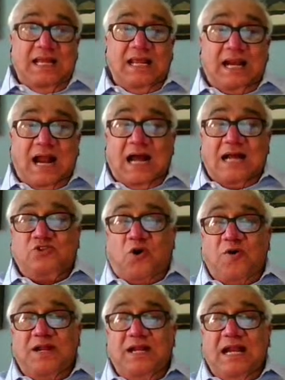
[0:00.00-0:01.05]
Iraq,
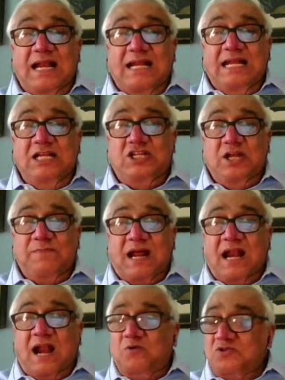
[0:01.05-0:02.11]
Jordan, and Egypt
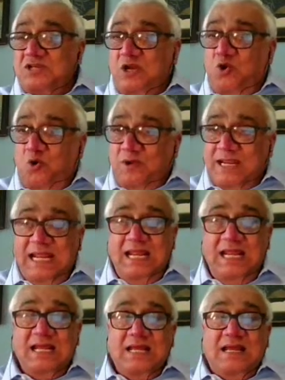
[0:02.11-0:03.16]
announced
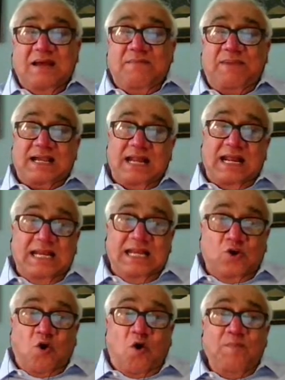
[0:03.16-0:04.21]
low-key, but an
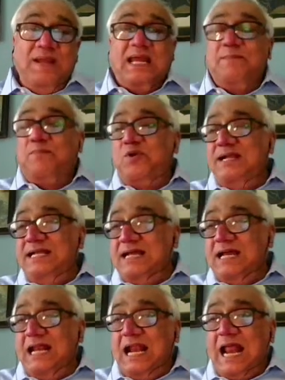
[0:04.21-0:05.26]
economic and political